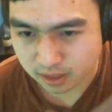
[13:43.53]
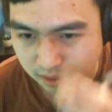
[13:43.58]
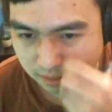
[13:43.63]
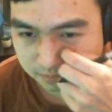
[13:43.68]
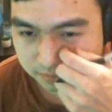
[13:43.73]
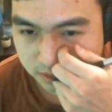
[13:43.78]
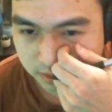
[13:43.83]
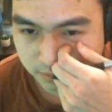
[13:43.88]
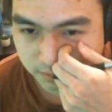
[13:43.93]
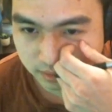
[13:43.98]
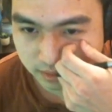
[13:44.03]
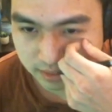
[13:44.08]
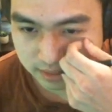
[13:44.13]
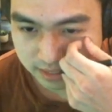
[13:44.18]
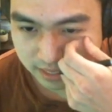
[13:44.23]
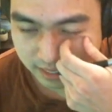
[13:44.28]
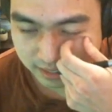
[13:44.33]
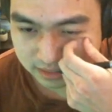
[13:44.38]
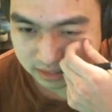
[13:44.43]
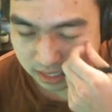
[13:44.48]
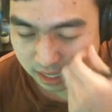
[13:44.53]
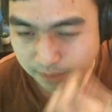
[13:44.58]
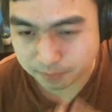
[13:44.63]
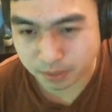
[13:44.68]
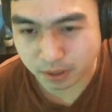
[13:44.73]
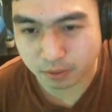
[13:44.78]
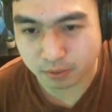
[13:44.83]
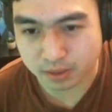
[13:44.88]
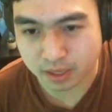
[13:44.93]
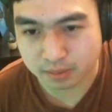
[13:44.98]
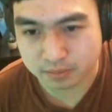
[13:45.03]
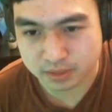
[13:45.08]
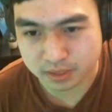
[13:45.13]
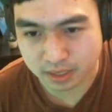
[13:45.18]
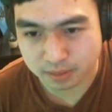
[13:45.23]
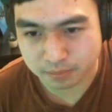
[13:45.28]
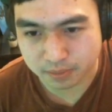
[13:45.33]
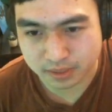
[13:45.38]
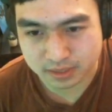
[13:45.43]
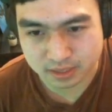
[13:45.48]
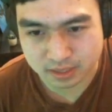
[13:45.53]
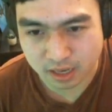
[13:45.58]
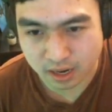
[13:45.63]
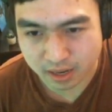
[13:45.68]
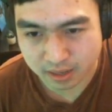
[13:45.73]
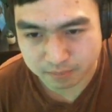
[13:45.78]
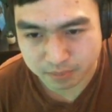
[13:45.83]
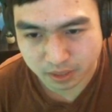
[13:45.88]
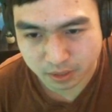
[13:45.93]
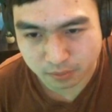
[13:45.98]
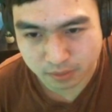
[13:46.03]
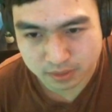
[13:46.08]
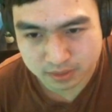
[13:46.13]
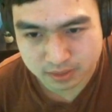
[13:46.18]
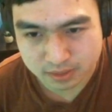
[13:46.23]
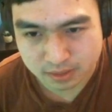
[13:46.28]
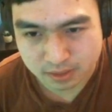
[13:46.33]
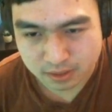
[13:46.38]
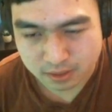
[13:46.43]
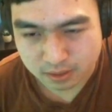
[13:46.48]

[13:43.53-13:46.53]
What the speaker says: So when the next up arrow comes up, it's not ambiguous.